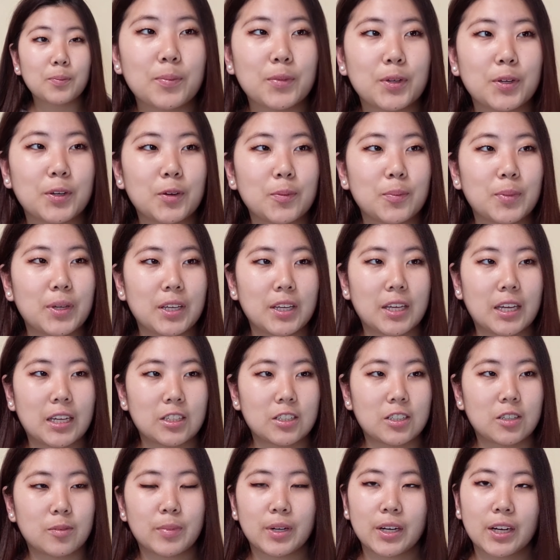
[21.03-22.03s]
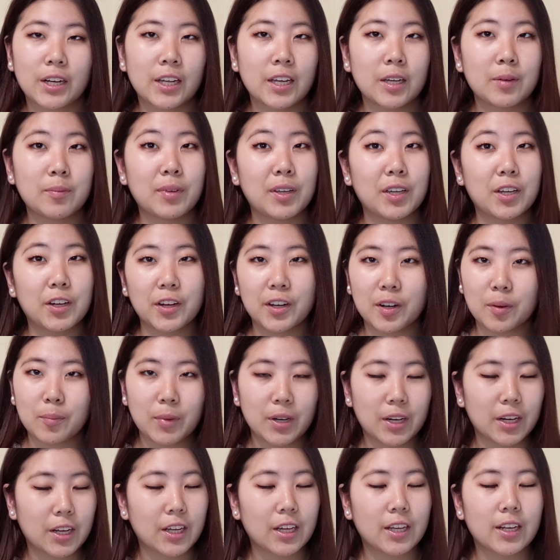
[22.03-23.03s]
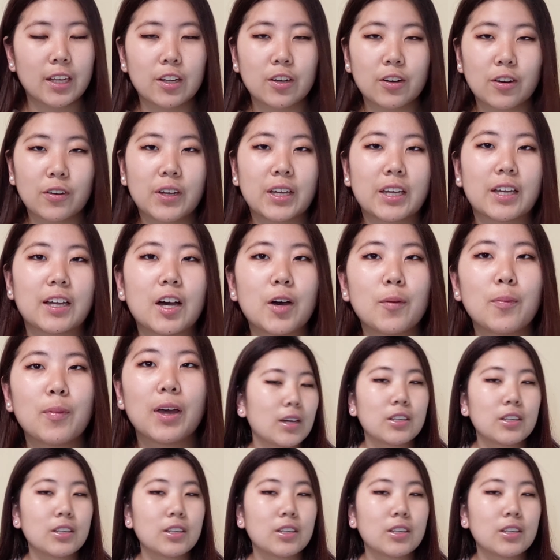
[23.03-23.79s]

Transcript: you know, being Asian American, being Korean American, and growing up.